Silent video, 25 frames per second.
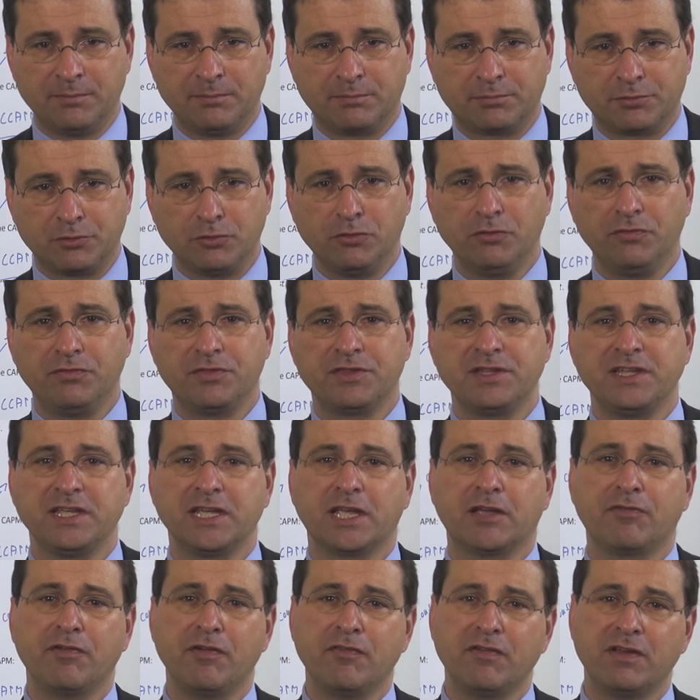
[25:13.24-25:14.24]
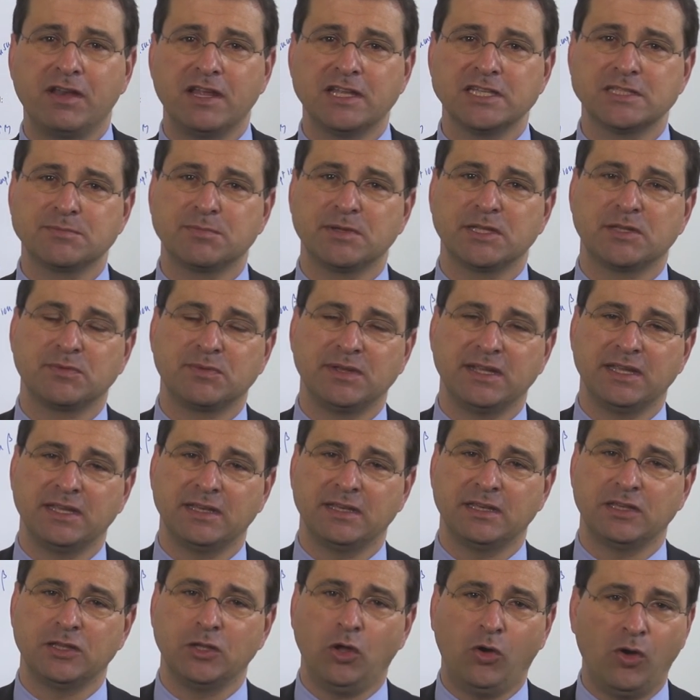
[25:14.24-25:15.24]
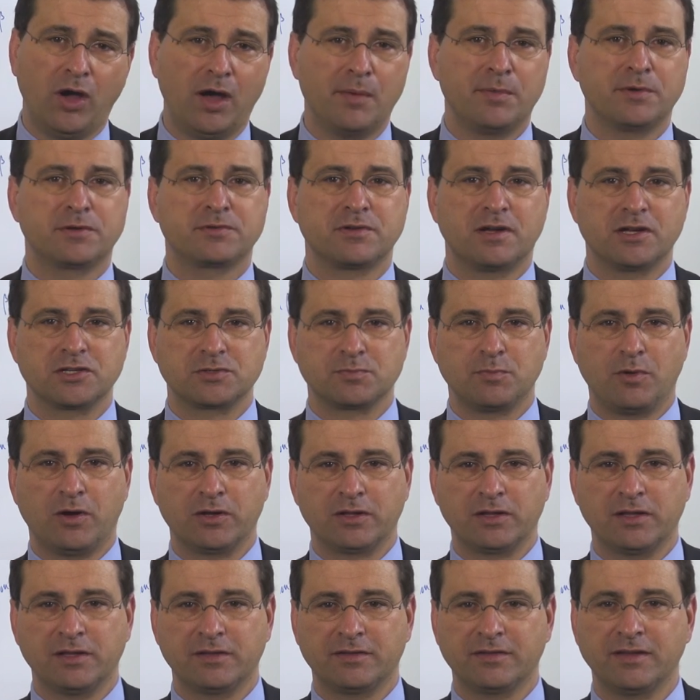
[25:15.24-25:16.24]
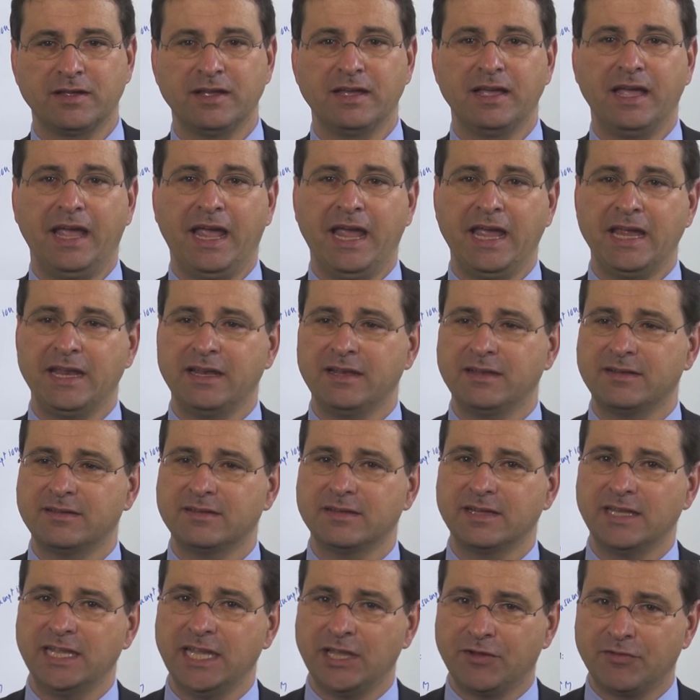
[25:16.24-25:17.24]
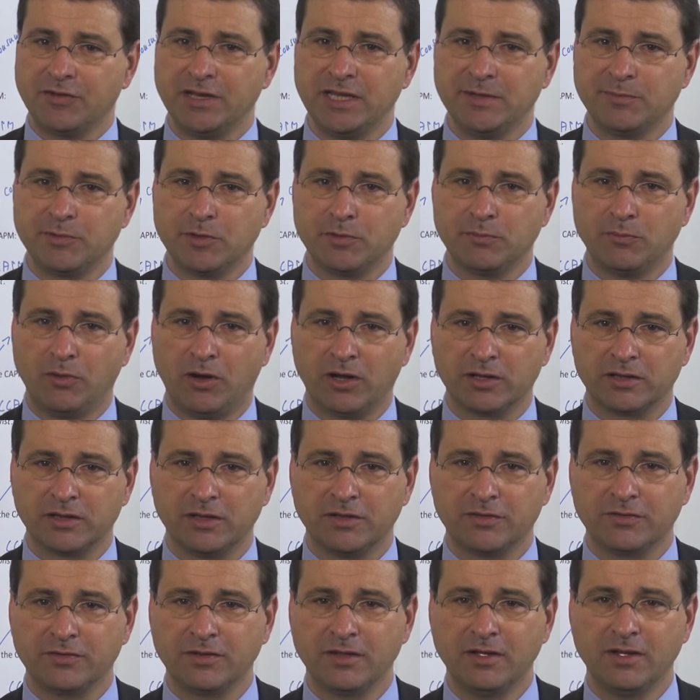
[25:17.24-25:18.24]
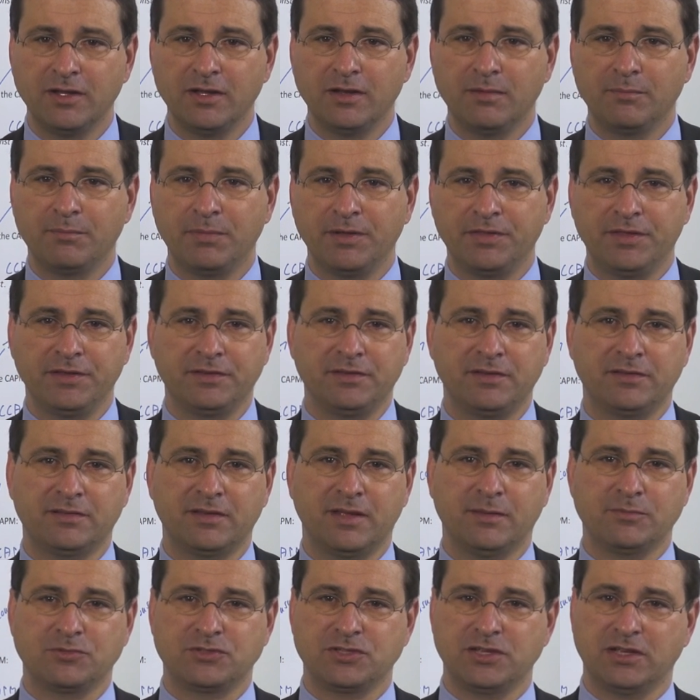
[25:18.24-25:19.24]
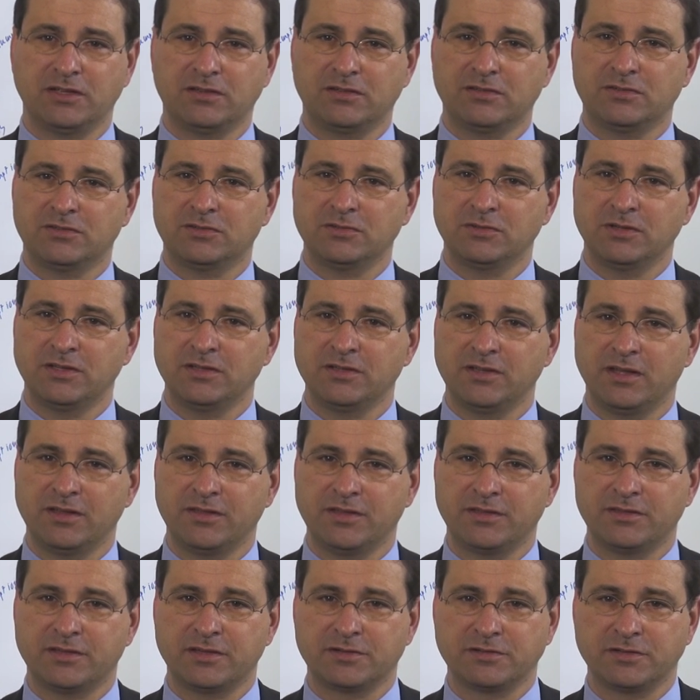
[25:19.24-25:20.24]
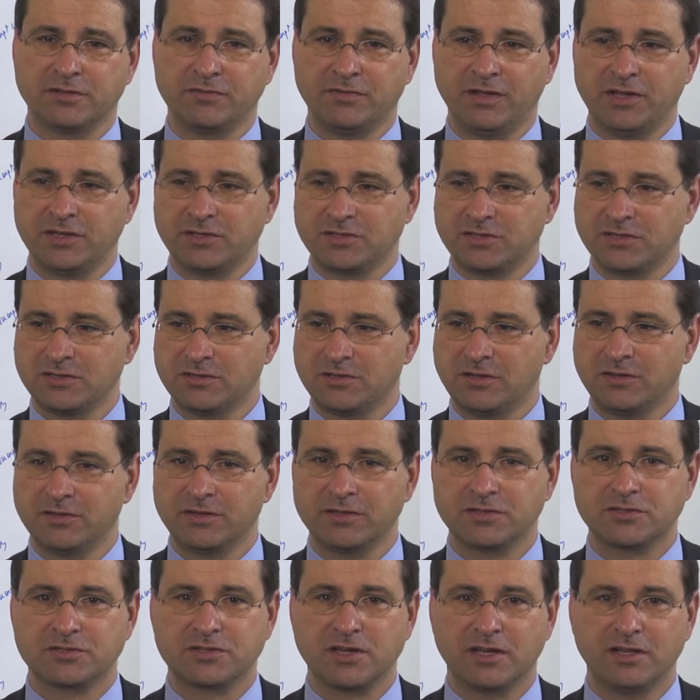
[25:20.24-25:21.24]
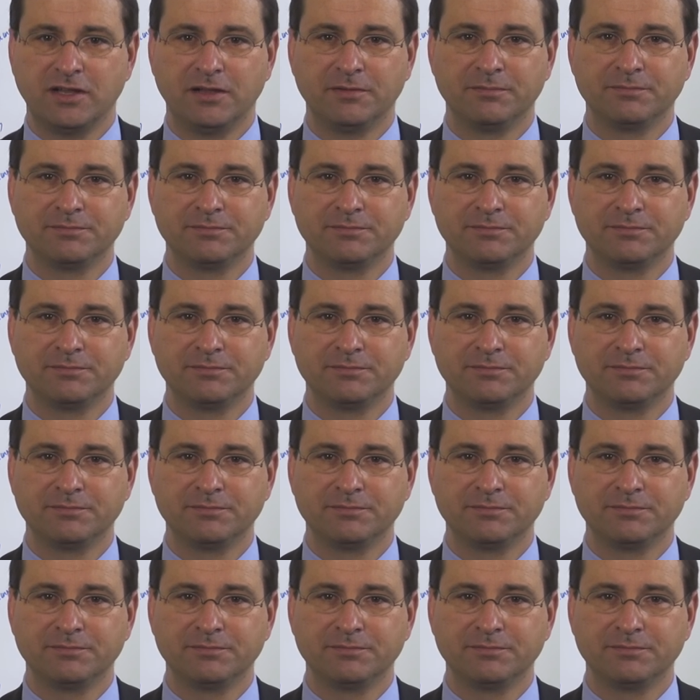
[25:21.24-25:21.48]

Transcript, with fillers: prove the equivalence between no arbitrage models and equilibrium models, but this is subject to another derivation on this channel.